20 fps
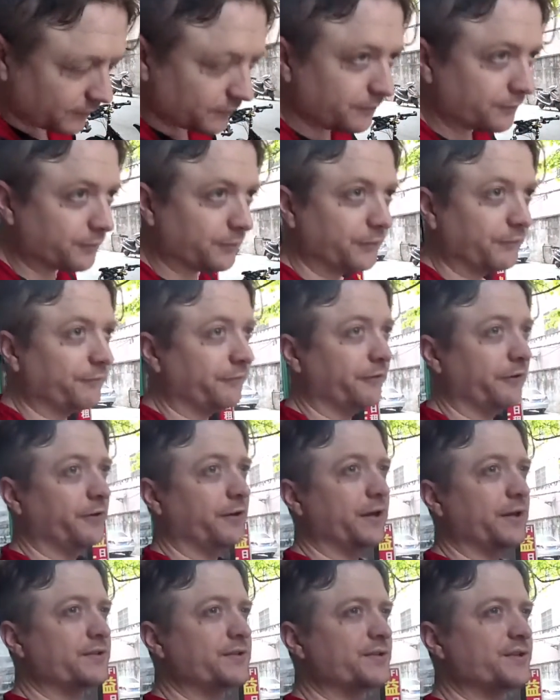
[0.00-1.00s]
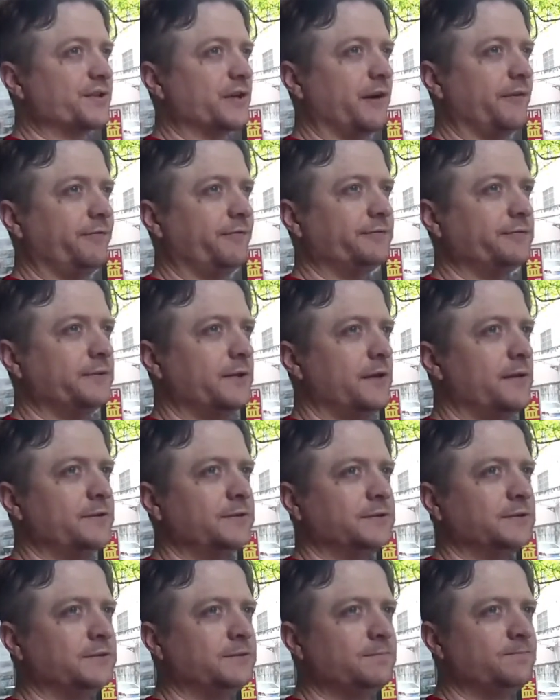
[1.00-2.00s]
doing freelance stuff
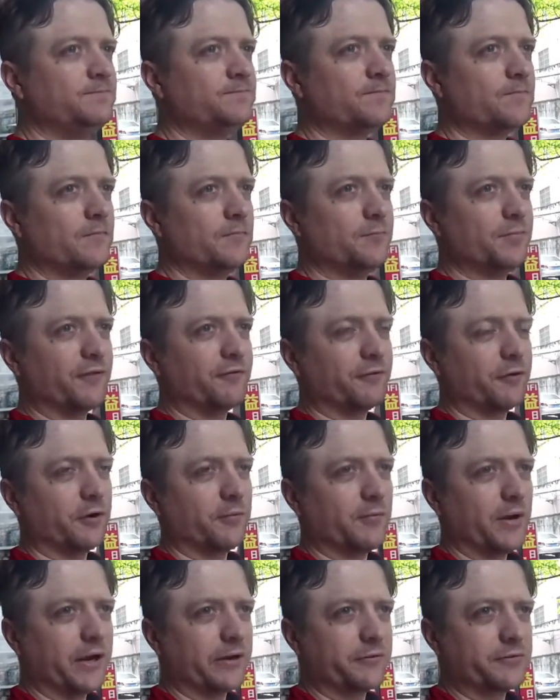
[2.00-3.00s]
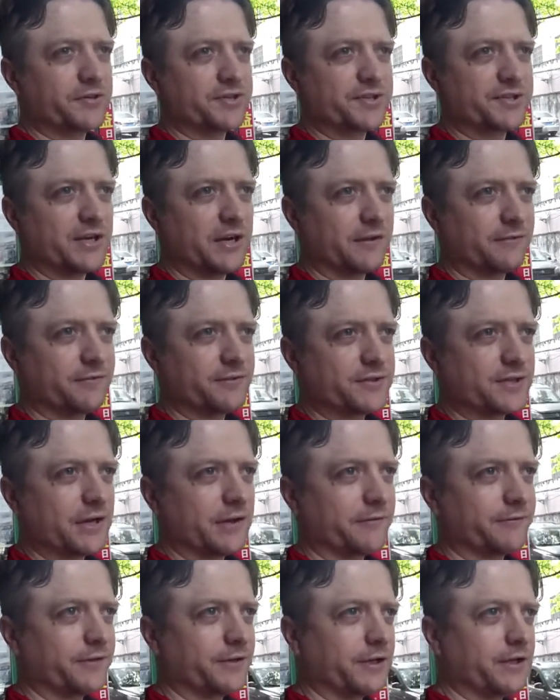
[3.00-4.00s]
before microstock
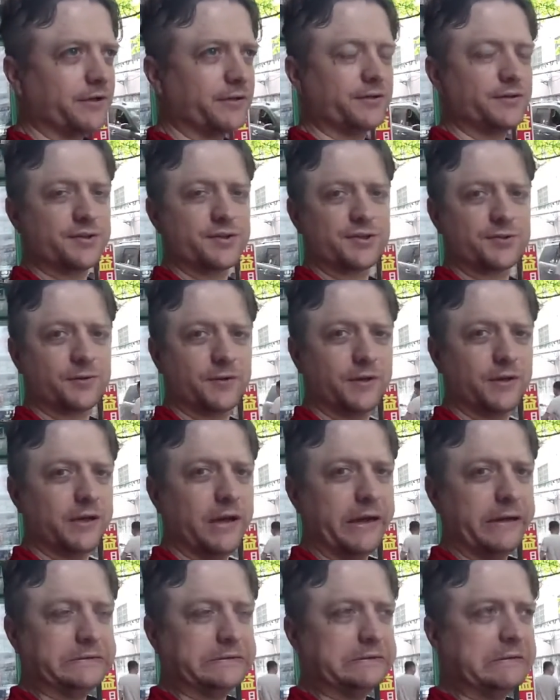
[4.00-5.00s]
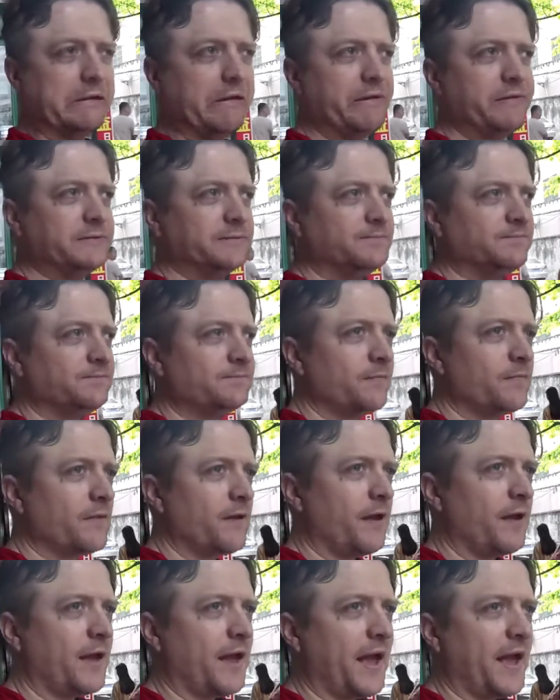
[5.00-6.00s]
photography kind of destroyed that,
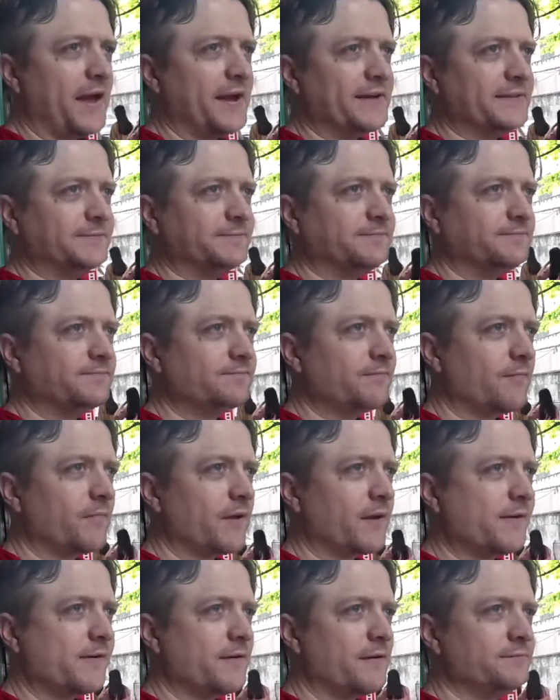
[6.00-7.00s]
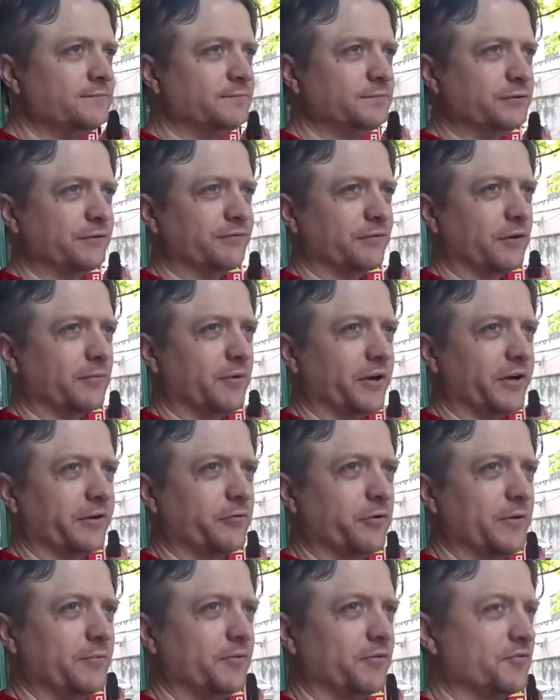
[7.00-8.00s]
and before my
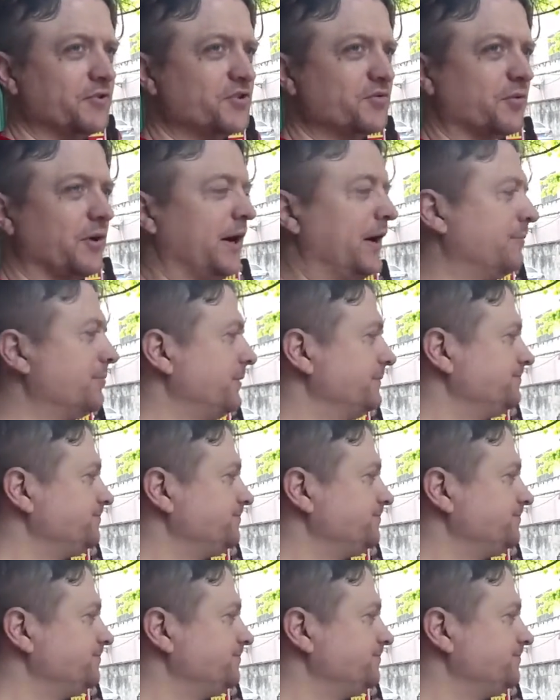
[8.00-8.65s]
equipment was robbed.